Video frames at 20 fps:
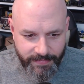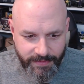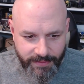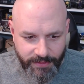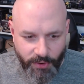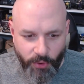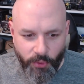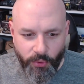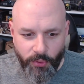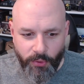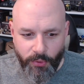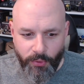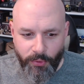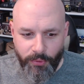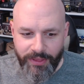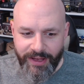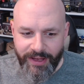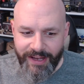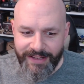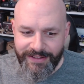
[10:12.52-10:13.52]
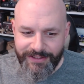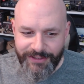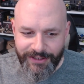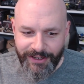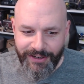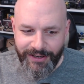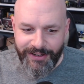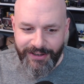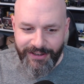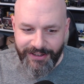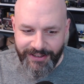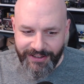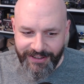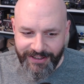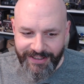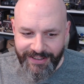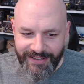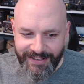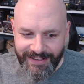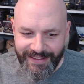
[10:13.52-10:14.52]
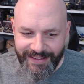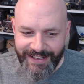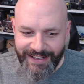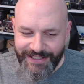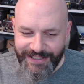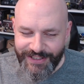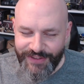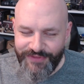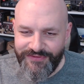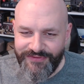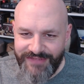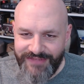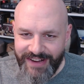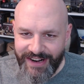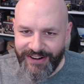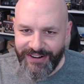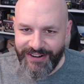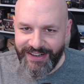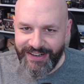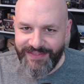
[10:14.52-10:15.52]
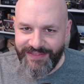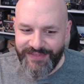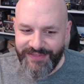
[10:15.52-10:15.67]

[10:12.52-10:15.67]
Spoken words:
Oh, that's a very,